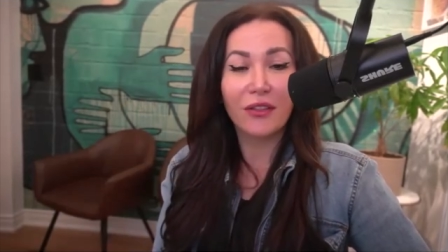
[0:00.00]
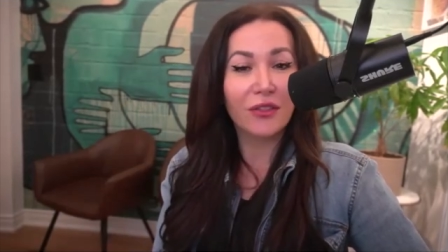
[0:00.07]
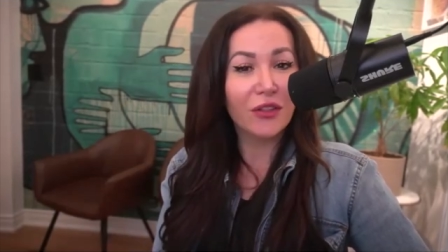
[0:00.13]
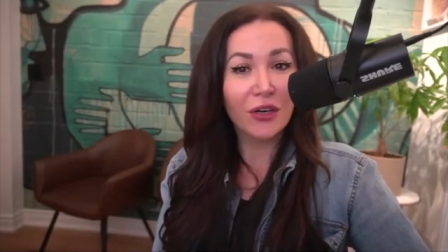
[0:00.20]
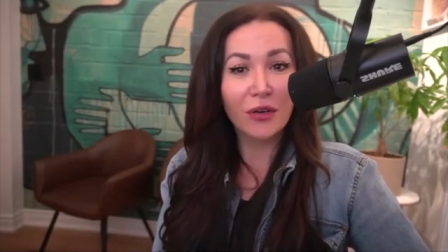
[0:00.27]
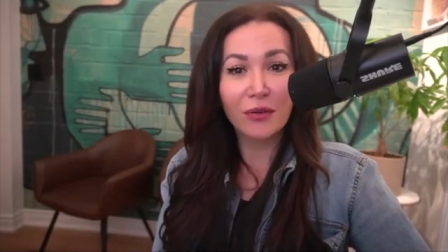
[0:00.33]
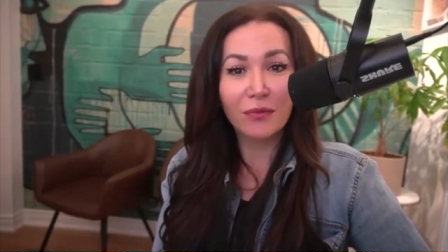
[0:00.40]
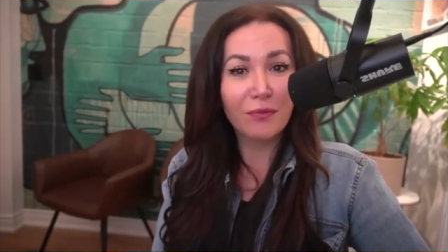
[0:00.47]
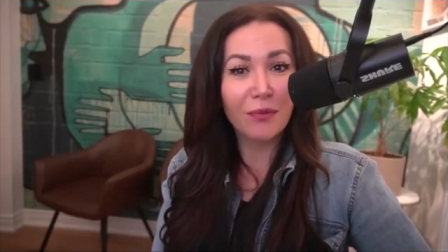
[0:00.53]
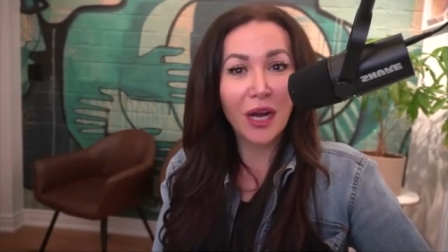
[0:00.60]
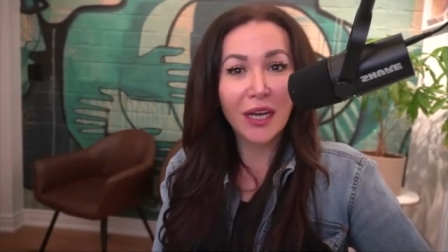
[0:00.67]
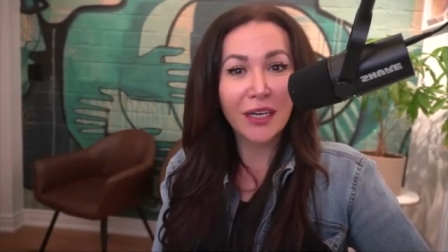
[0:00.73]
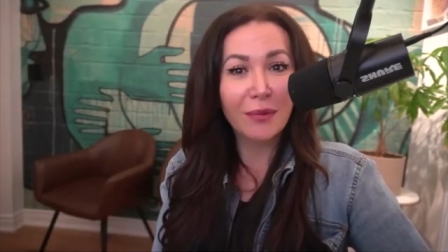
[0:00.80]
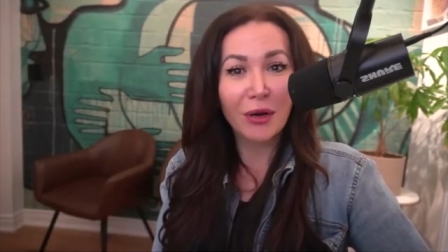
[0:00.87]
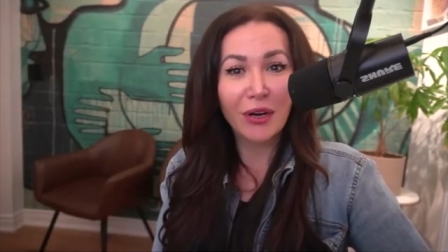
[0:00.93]
their
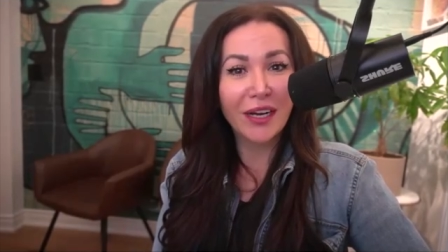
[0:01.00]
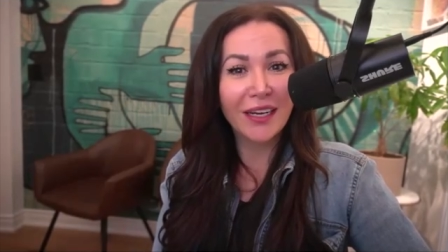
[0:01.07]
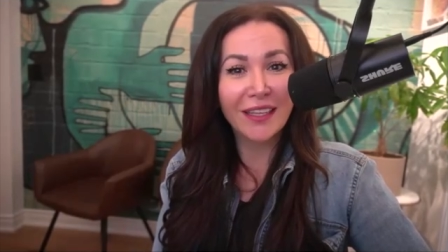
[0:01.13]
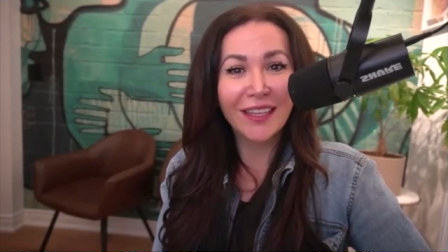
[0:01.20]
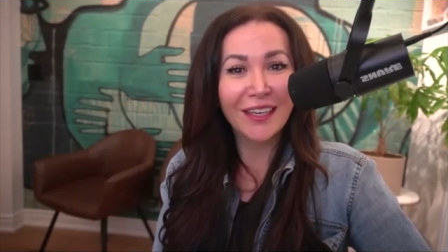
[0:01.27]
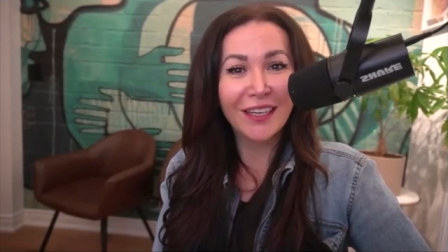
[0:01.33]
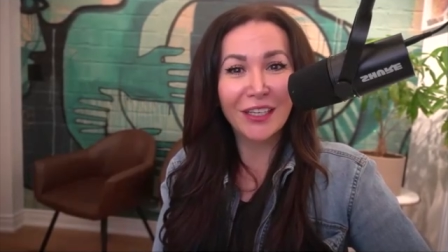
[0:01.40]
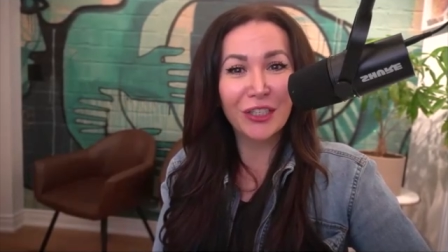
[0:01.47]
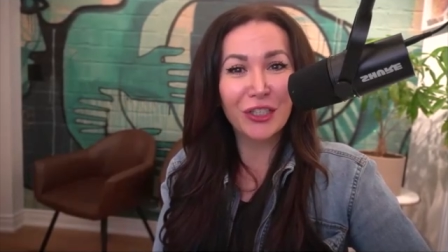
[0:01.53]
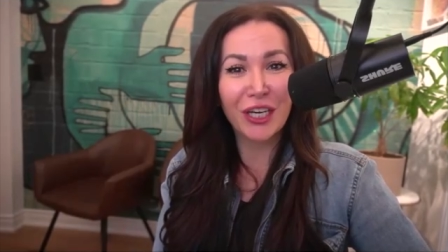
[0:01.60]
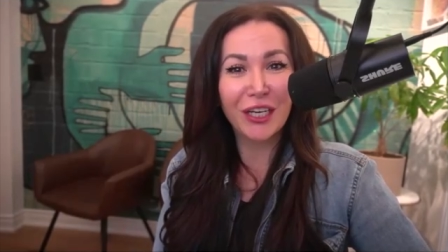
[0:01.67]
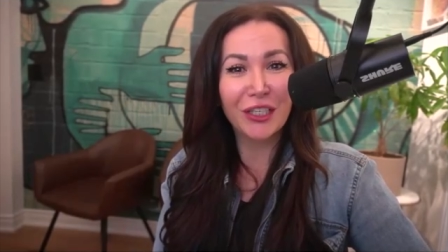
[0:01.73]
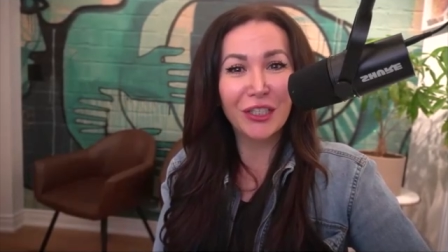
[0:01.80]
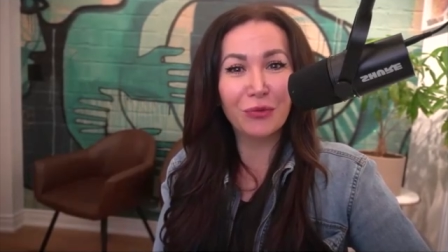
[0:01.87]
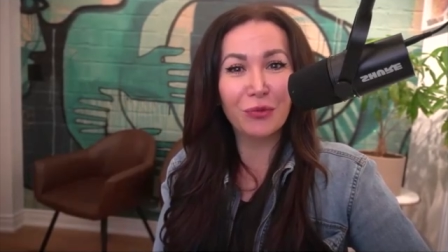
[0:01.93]
mind about anything can
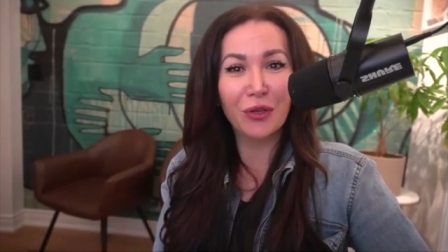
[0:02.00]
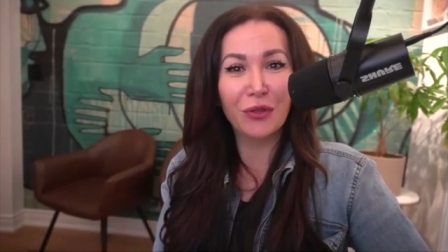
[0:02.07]
change